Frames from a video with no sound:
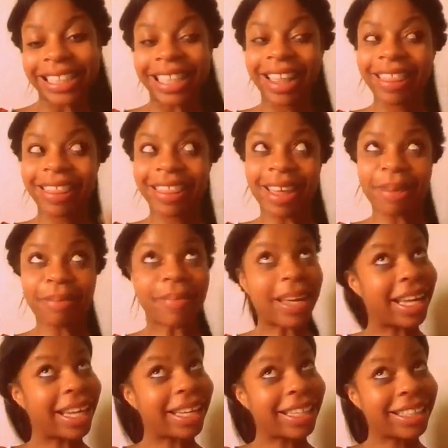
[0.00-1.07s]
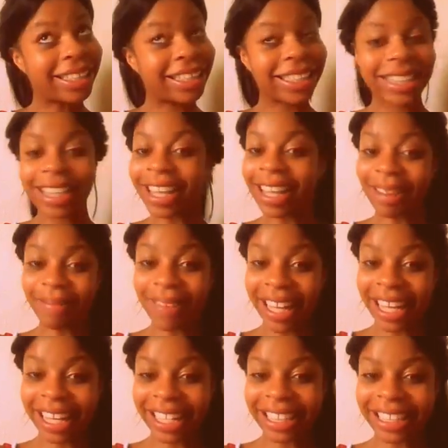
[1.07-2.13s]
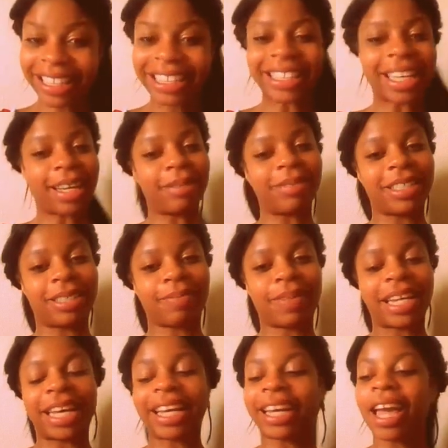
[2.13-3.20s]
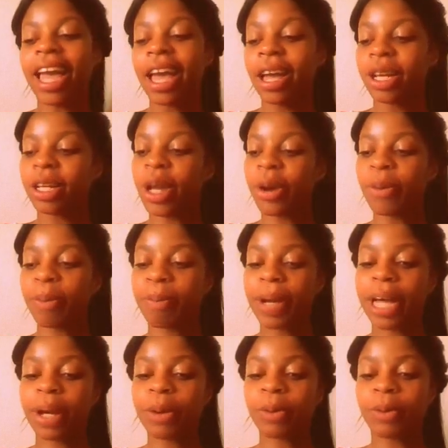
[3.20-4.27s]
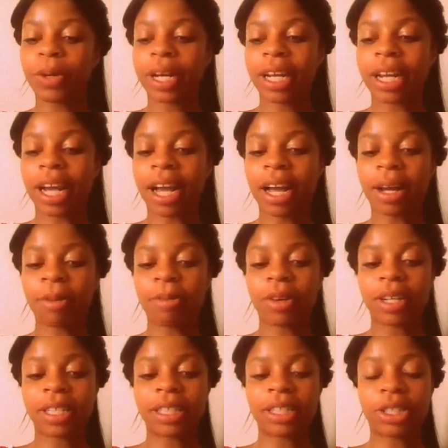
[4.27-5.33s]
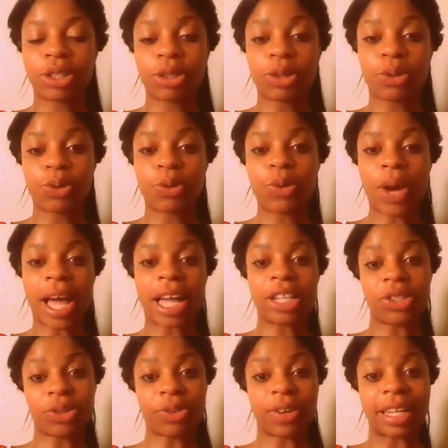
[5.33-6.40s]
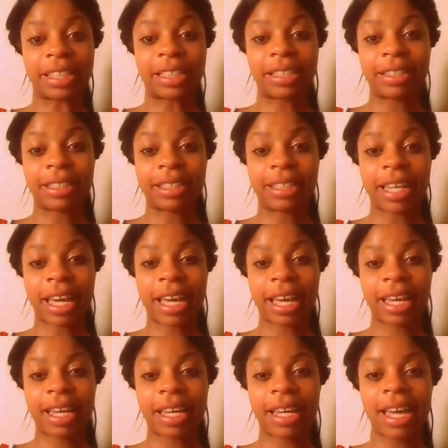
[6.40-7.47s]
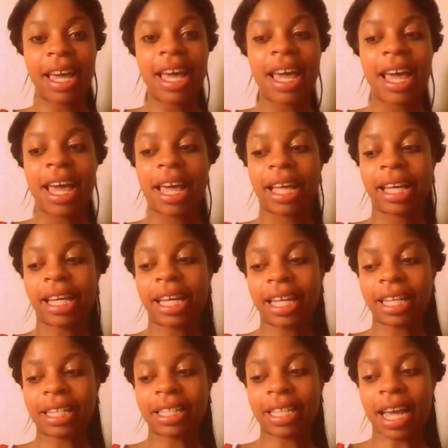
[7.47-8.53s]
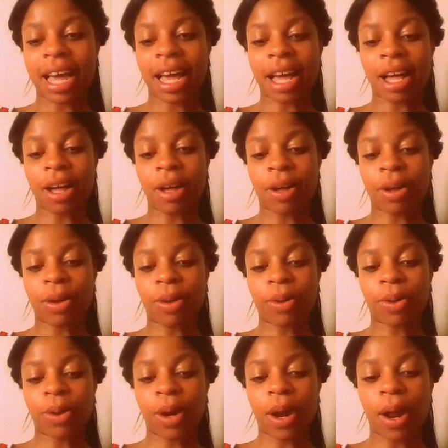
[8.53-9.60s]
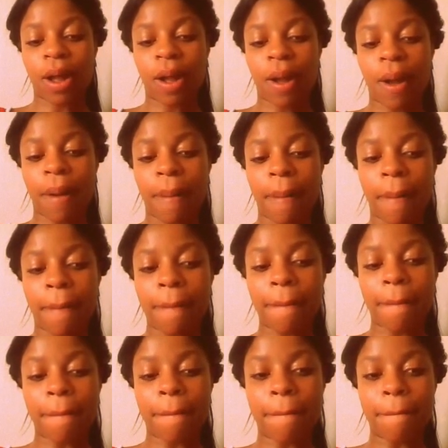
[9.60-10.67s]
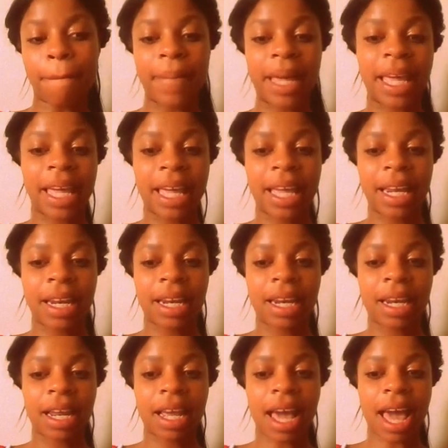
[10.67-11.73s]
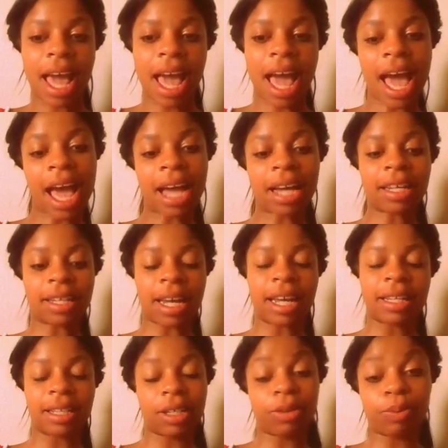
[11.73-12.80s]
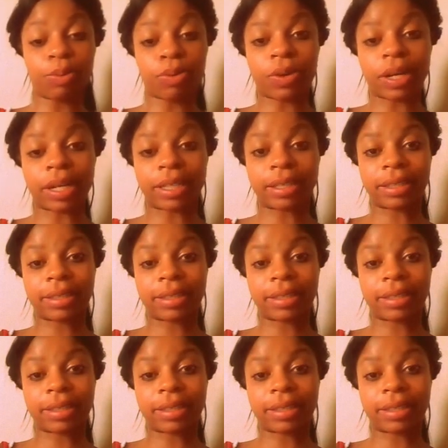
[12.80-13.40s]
The best, the best. I'm just playing. No, but what I wanted to address today is how men act like little boys.